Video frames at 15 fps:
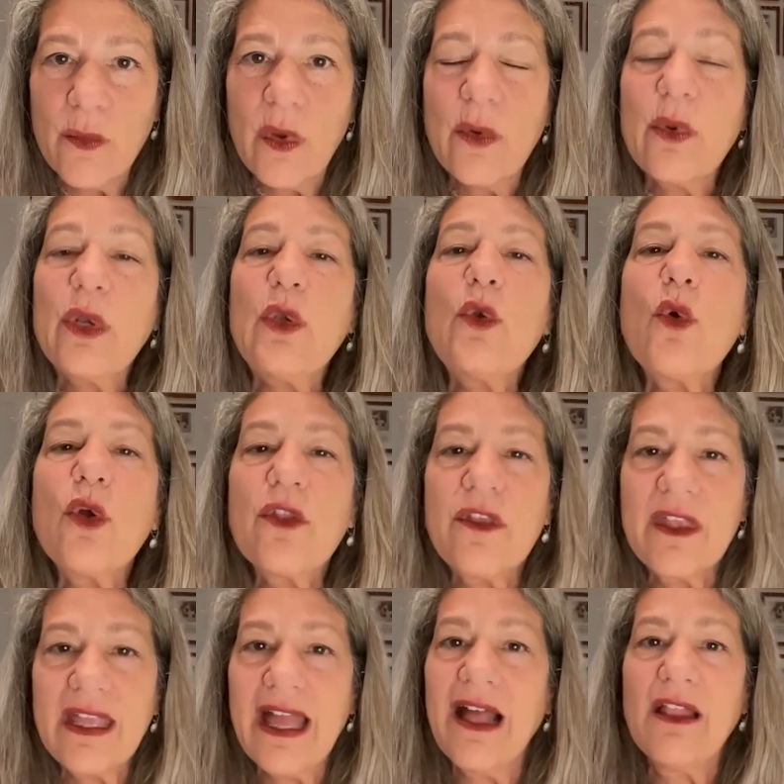We were in
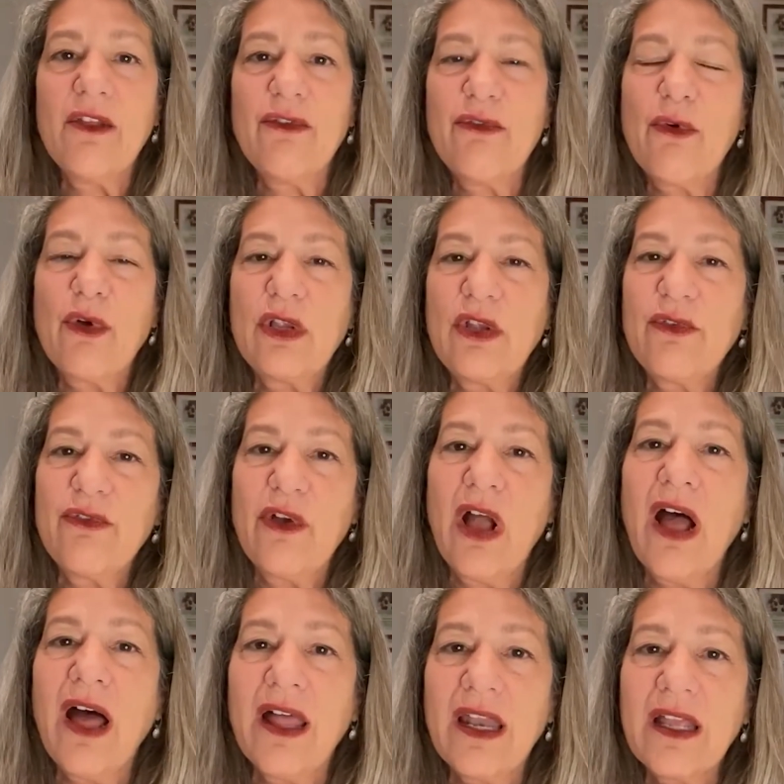Northern California for
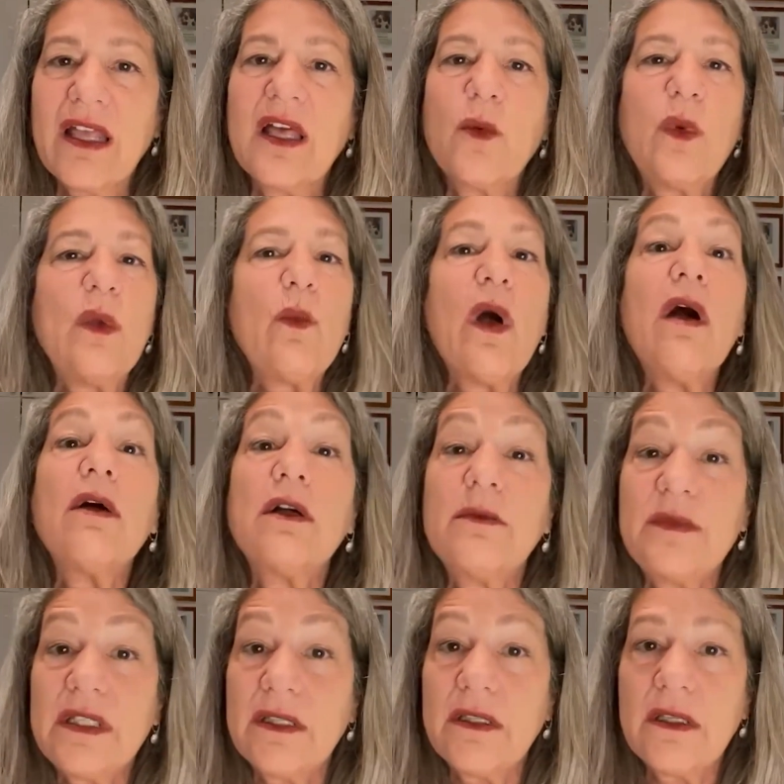Hanukkah. We
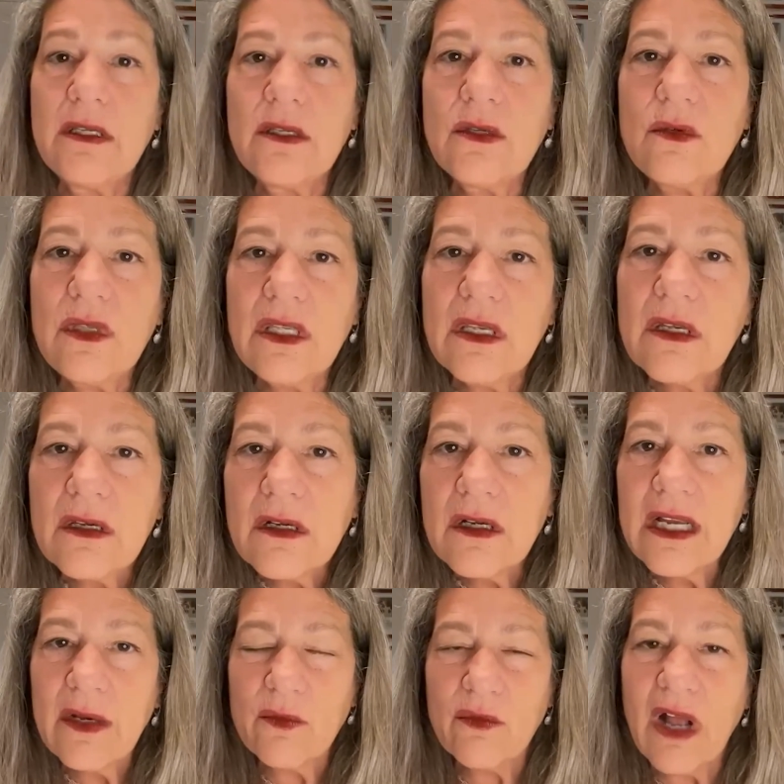welcomed in the new year
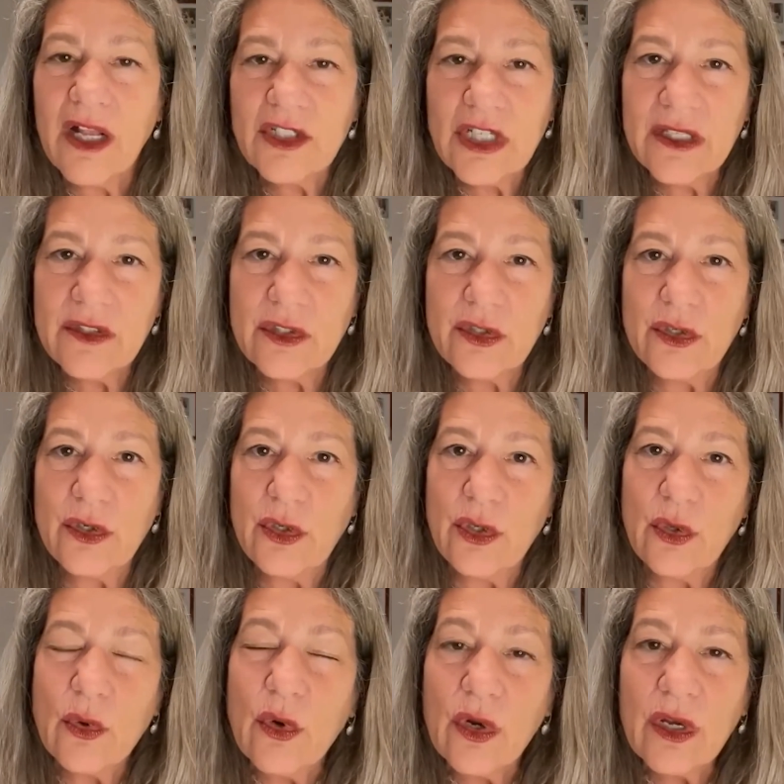in Rochester, New
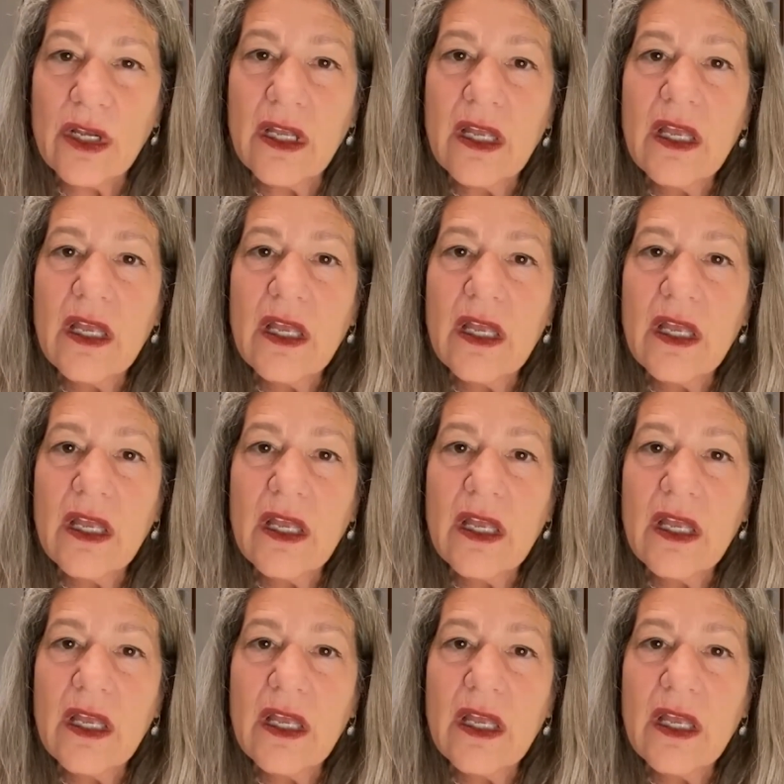York,